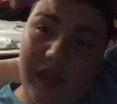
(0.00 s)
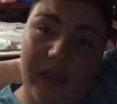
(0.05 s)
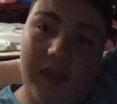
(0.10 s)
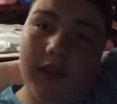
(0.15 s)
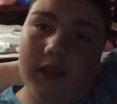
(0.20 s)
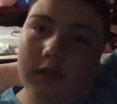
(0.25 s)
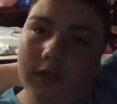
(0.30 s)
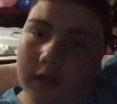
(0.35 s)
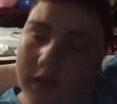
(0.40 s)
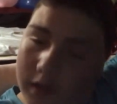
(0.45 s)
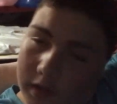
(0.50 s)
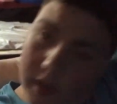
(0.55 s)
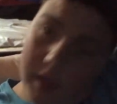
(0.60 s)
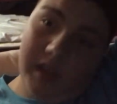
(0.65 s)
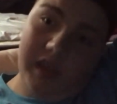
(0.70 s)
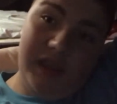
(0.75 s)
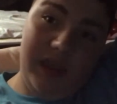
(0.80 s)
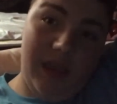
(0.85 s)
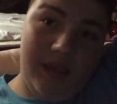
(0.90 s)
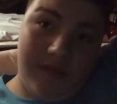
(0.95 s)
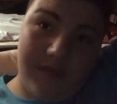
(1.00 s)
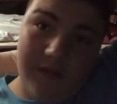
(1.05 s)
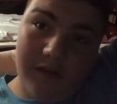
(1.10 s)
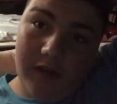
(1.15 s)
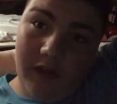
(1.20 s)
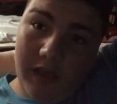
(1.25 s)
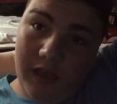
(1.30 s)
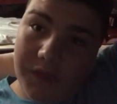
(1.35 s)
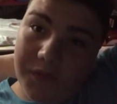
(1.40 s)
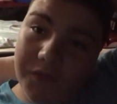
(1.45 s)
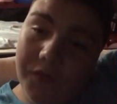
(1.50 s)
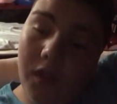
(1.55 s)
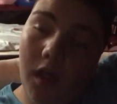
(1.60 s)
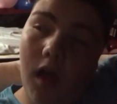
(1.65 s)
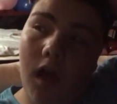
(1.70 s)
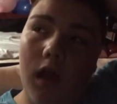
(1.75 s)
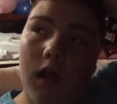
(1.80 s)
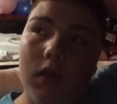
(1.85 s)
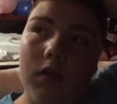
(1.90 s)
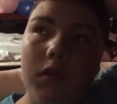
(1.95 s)
in yesterday's
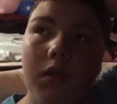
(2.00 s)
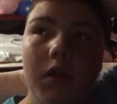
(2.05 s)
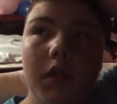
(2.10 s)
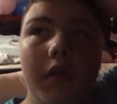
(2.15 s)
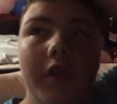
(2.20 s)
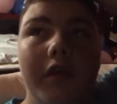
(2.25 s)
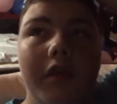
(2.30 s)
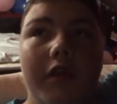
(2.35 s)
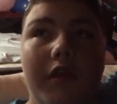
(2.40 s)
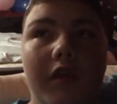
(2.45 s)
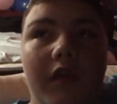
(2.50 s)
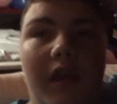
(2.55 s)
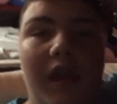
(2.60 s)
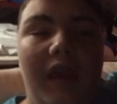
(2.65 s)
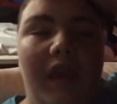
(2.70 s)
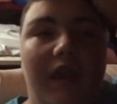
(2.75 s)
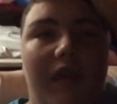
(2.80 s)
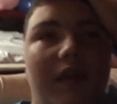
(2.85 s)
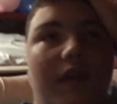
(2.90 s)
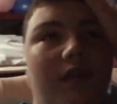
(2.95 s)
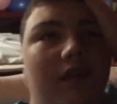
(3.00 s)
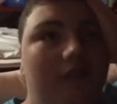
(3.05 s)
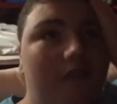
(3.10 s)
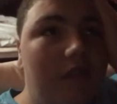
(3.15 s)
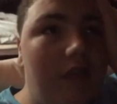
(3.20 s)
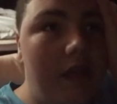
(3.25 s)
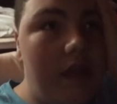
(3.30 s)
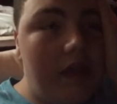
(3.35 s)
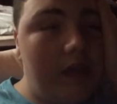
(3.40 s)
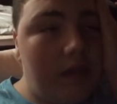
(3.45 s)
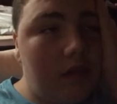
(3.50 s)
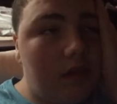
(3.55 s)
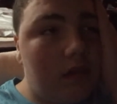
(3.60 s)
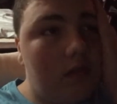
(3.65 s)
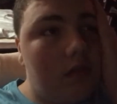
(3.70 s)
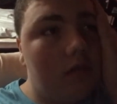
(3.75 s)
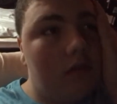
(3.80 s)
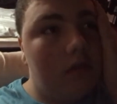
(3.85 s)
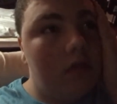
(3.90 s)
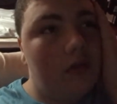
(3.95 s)
vlog and like
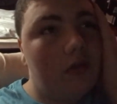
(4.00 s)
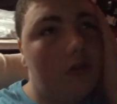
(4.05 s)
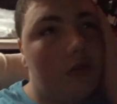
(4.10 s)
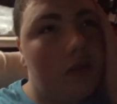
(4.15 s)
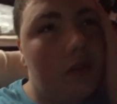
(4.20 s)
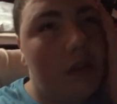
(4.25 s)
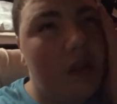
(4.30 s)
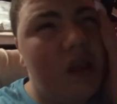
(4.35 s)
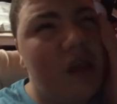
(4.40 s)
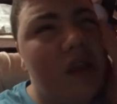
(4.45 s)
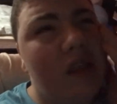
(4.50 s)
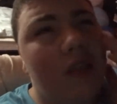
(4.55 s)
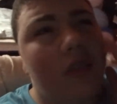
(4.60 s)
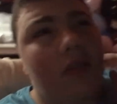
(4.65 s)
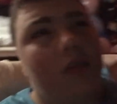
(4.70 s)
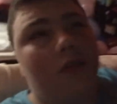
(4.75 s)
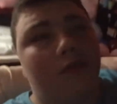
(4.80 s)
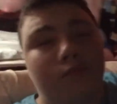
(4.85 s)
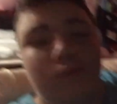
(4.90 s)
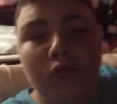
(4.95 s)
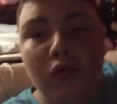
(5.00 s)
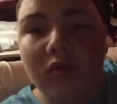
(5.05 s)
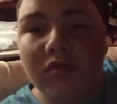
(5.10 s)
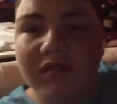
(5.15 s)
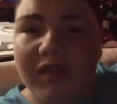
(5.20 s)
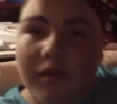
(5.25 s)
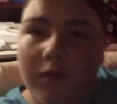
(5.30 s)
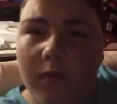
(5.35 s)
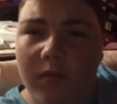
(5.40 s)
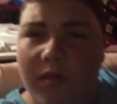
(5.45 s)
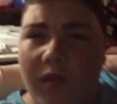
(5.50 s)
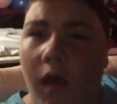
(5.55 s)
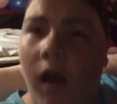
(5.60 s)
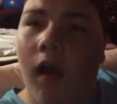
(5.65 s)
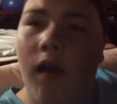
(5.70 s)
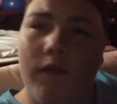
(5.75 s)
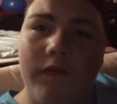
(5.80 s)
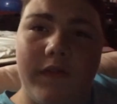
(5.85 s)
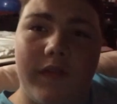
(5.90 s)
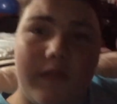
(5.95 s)
the music was
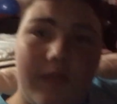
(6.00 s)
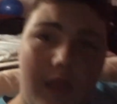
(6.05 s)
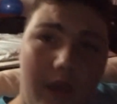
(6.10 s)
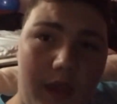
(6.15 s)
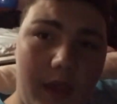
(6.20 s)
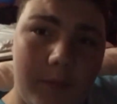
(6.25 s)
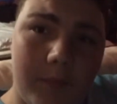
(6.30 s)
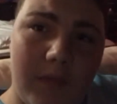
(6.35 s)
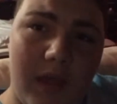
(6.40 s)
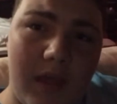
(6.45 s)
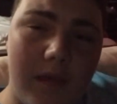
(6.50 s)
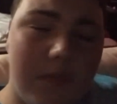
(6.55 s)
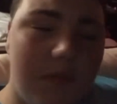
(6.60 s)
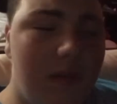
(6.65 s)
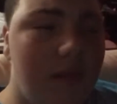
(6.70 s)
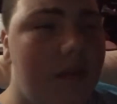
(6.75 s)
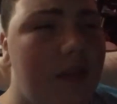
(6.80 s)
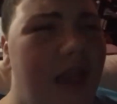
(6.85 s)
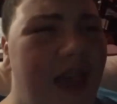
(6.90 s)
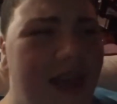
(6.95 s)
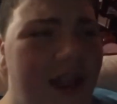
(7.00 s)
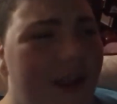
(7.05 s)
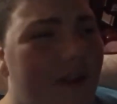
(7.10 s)
off the time lapses I